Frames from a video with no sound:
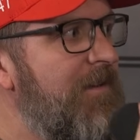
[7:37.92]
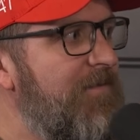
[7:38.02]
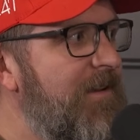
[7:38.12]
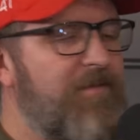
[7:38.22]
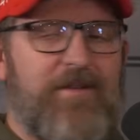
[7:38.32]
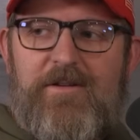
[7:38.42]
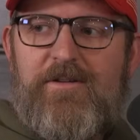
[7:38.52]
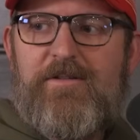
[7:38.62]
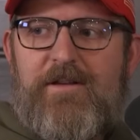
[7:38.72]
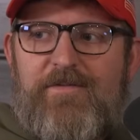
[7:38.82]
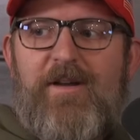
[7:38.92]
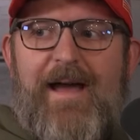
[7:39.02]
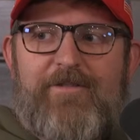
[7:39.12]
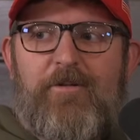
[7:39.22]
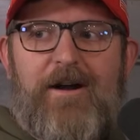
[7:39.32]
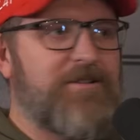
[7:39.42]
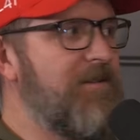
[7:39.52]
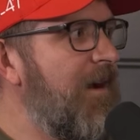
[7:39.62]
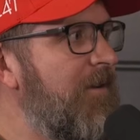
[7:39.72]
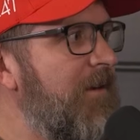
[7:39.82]
if you haven't watched
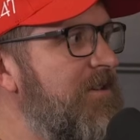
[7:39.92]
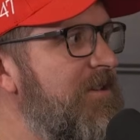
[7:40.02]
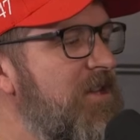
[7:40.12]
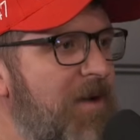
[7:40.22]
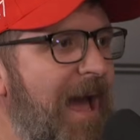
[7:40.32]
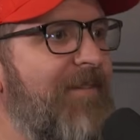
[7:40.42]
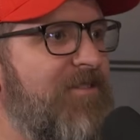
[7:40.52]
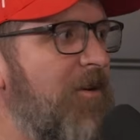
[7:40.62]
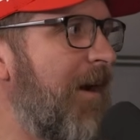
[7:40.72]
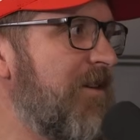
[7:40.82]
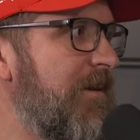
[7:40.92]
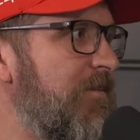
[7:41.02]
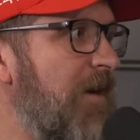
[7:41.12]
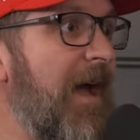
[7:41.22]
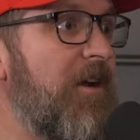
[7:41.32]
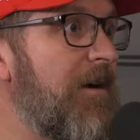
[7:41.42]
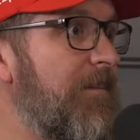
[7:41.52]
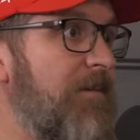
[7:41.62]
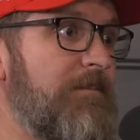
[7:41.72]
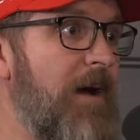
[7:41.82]
an inauguration, you have to watch them. So I grew
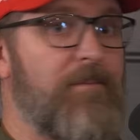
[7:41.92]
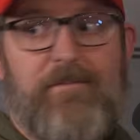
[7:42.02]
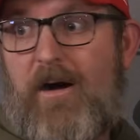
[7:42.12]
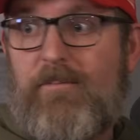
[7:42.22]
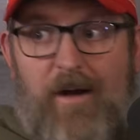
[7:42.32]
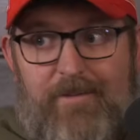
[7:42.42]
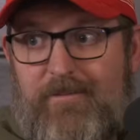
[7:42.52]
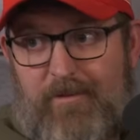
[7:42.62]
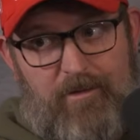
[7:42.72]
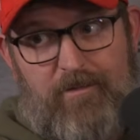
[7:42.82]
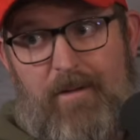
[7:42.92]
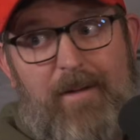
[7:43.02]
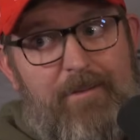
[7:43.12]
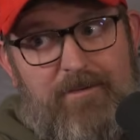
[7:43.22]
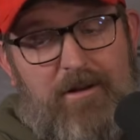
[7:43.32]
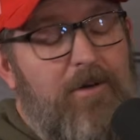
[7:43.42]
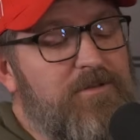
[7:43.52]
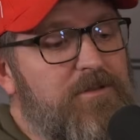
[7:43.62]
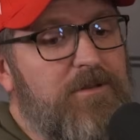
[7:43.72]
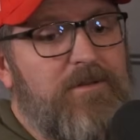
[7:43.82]
up. My mom
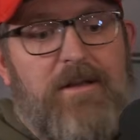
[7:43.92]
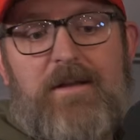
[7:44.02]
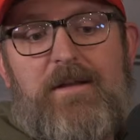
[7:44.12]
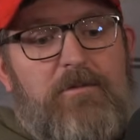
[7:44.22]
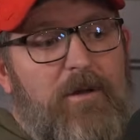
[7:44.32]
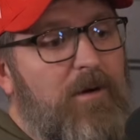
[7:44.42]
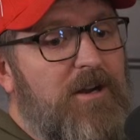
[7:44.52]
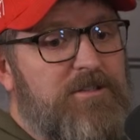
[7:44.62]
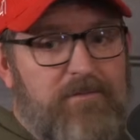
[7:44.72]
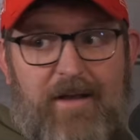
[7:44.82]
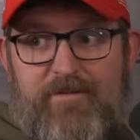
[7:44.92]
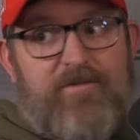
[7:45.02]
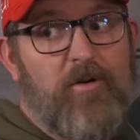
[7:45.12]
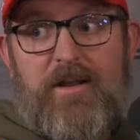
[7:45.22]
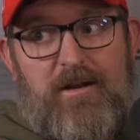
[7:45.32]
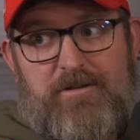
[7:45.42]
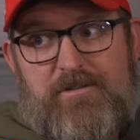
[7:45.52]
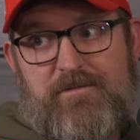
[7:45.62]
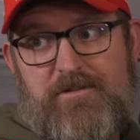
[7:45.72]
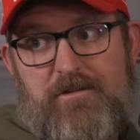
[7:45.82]
homeschooled. We'd watch them every 4
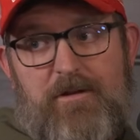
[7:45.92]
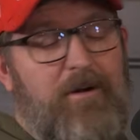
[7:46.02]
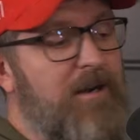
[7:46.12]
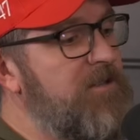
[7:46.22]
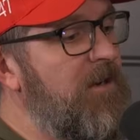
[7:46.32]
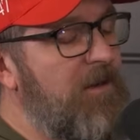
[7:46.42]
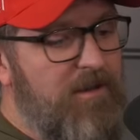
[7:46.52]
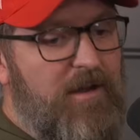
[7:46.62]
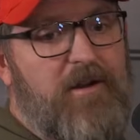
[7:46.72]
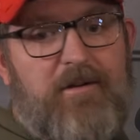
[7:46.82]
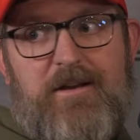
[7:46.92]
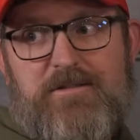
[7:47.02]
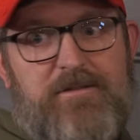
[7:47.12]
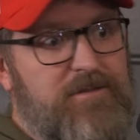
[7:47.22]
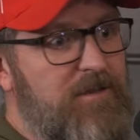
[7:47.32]
years. So we watched all the inaugurations,